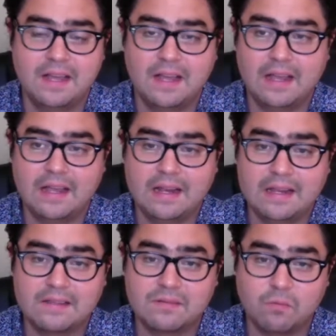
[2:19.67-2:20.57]
and
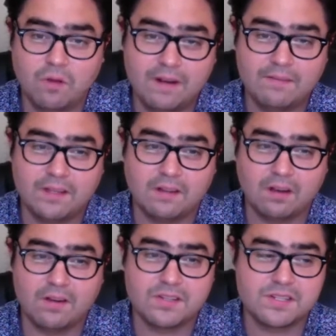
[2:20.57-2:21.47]
it's one of the
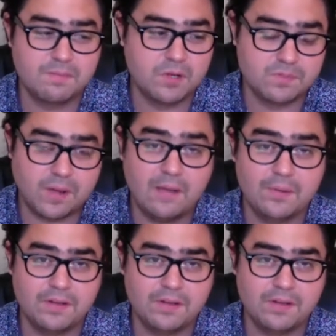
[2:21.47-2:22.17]
largest, most popular